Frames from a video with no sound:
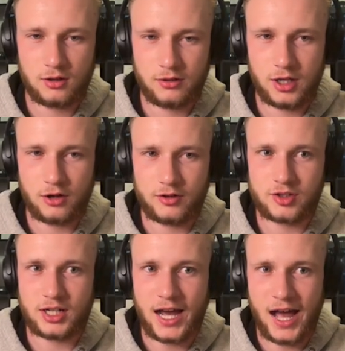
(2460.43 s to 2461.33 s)
There is
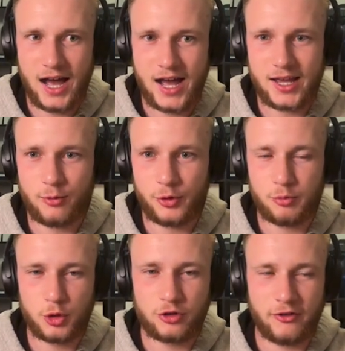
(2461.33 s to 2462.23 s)
an I with
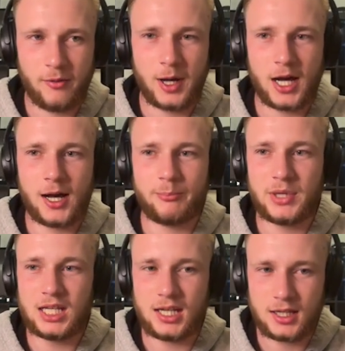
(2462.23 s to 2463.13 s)
Mutual of Omaha,
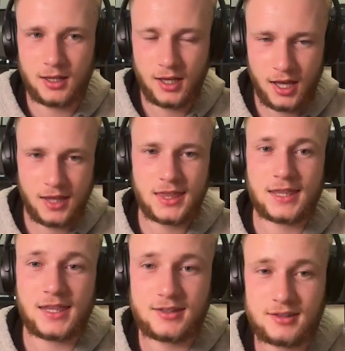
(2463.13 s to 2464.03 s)
meaning
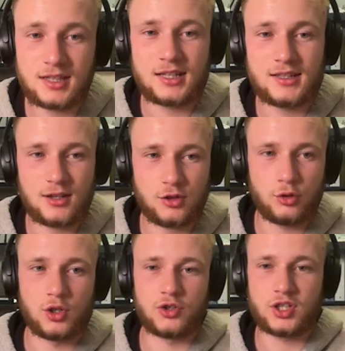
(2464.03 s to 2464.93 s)
that this is going to take 2
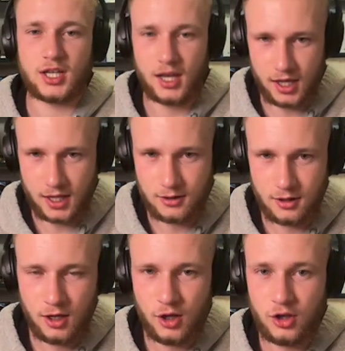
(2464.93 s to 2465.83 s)
years to kick in.
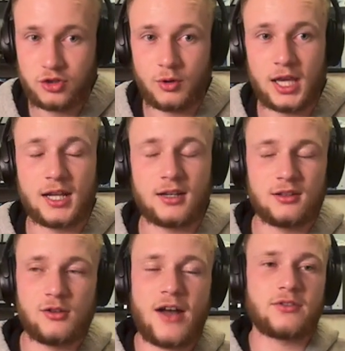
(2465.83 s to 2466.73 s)
So again,
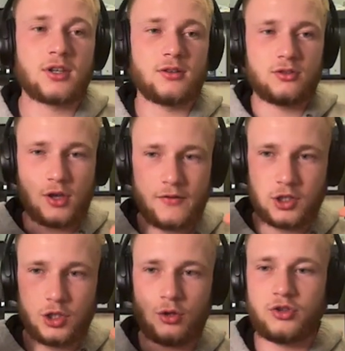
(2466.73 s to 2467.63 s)
you have to
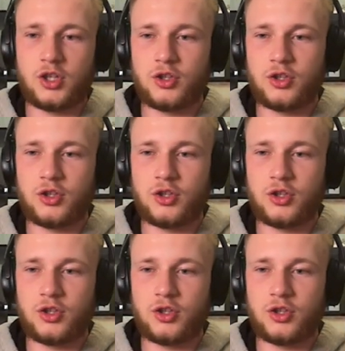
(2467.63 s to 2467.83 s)
use these